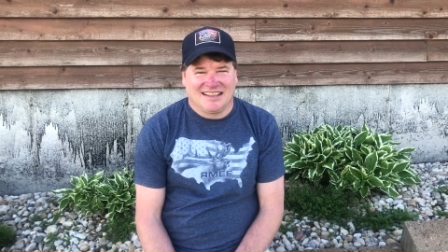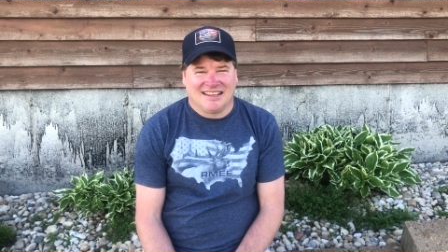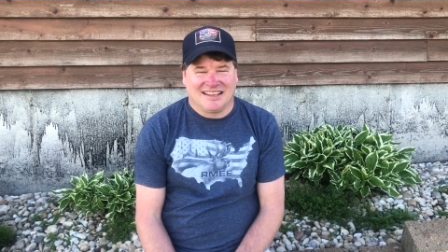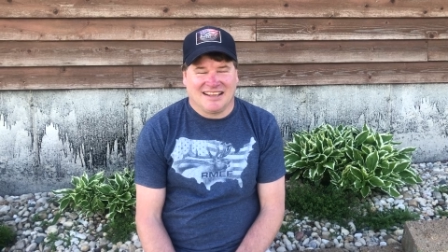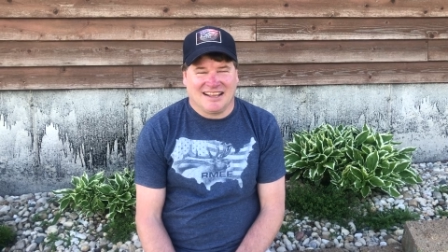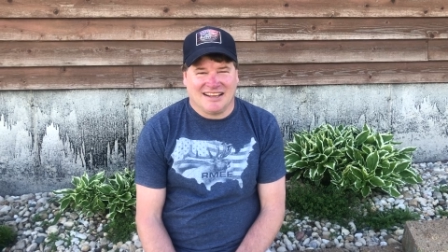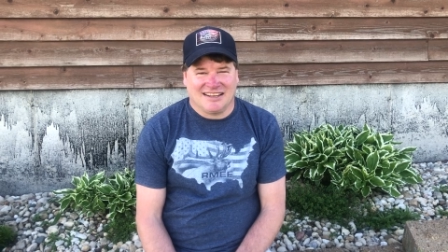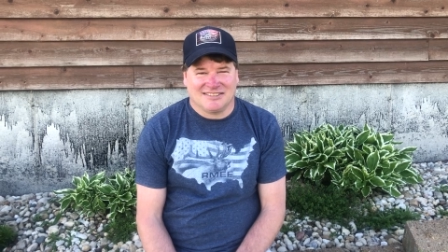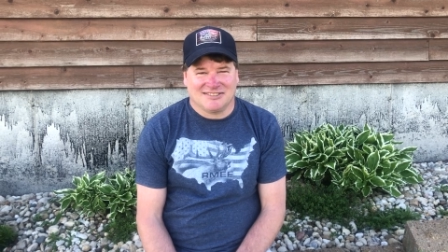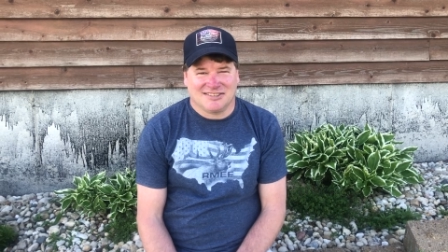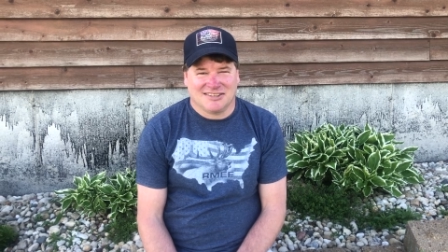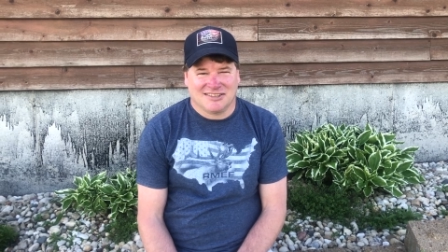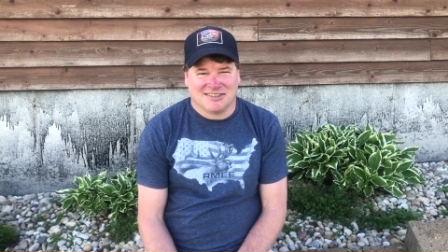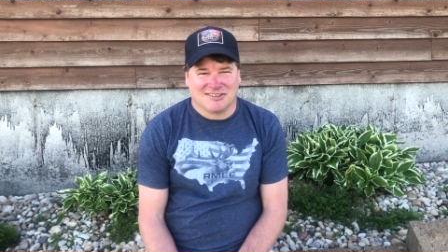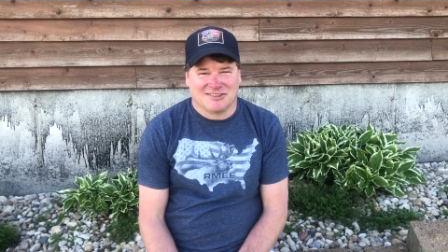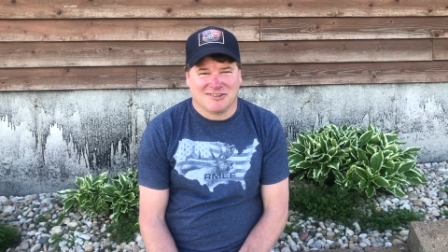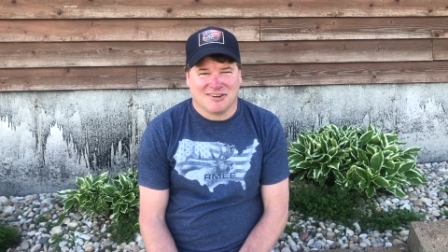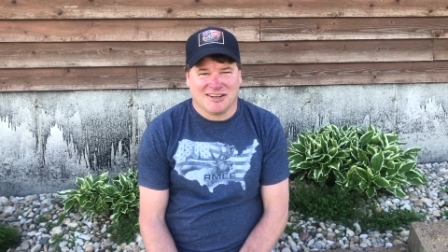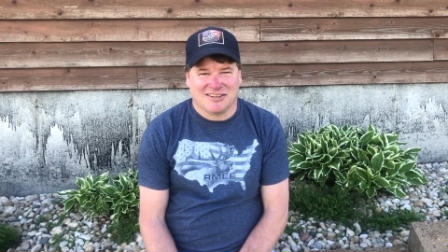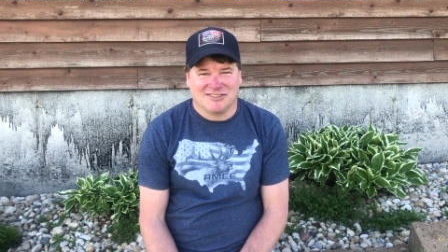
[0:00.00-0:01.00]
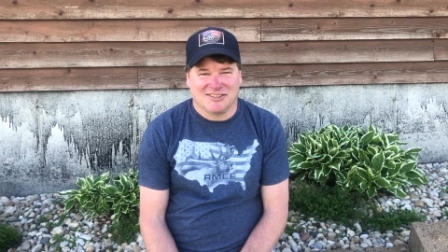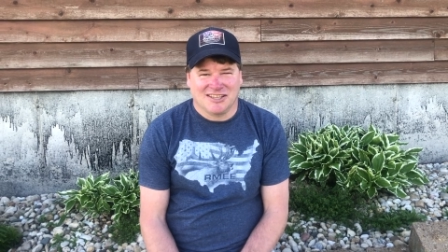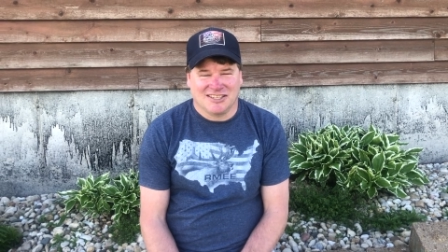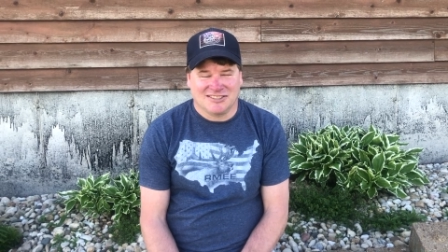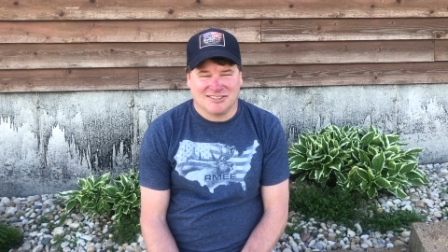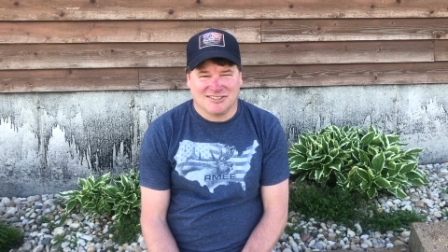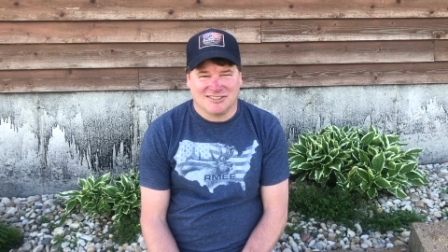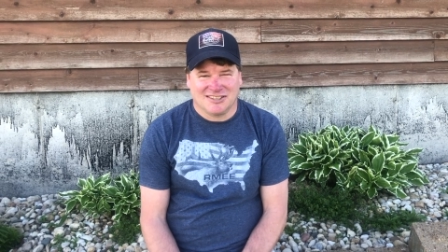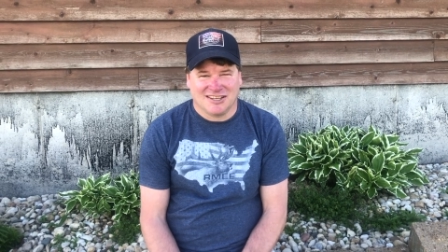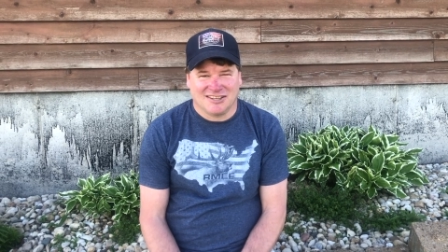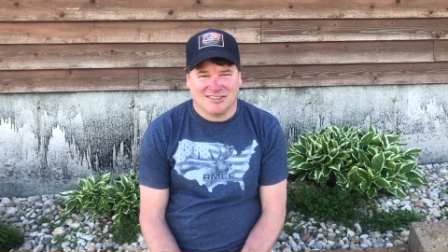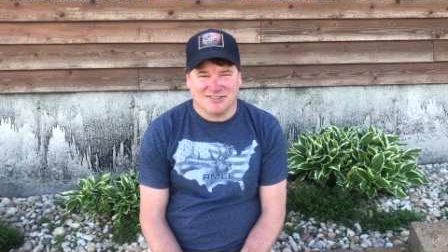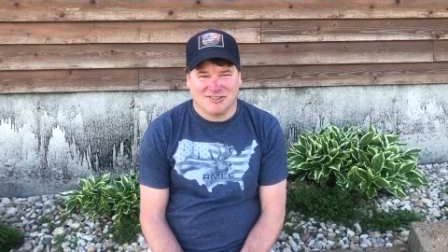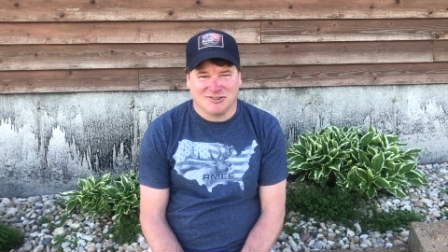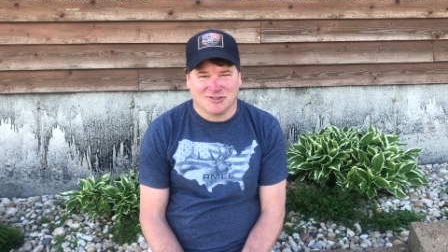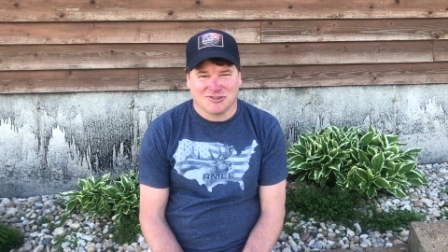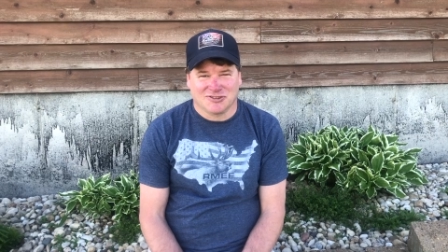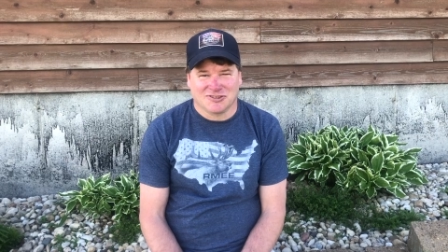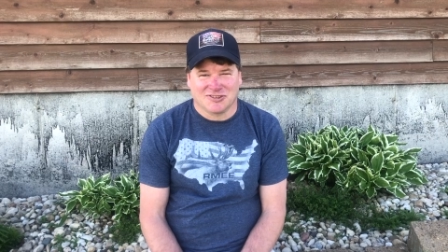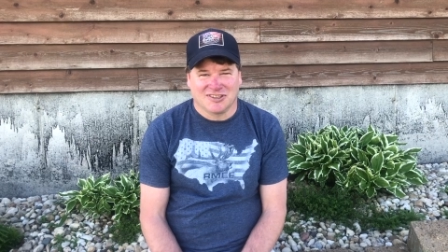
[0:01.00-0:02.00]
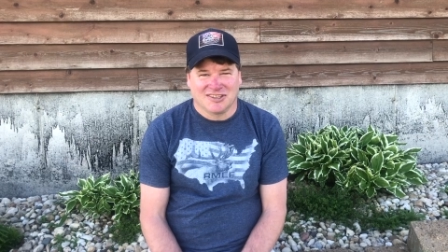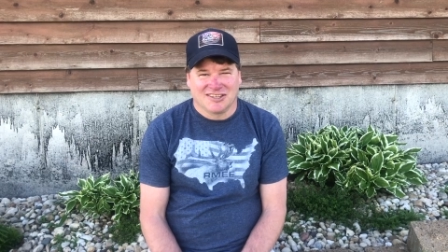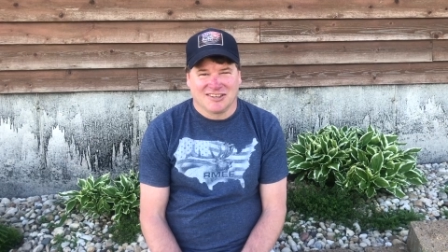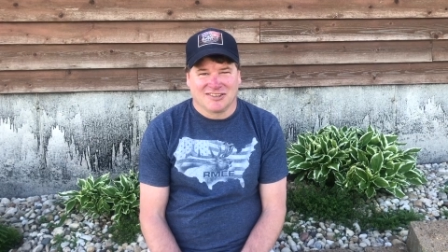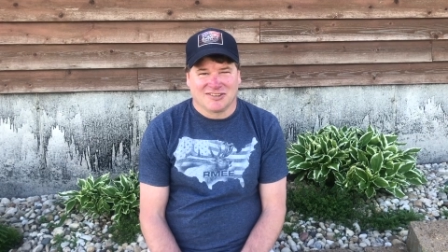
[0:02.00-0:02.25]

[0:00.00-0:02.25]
Hey, Ash, congratulations on your